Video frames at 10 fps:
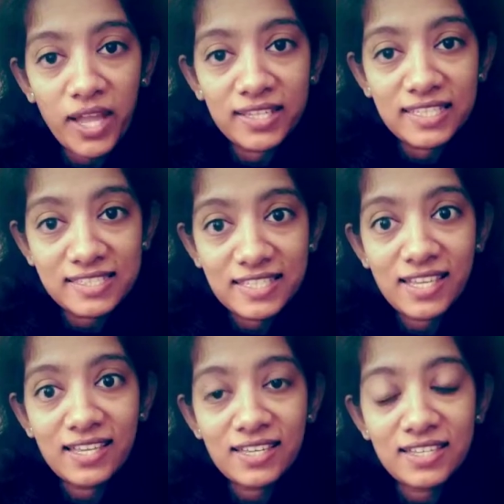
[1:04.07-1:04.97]
my
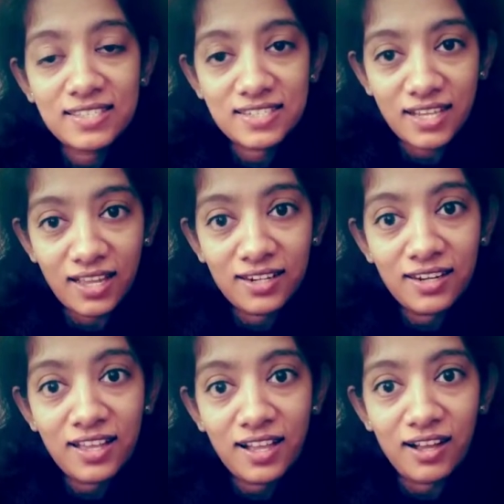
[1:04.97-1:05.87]
ECA is done,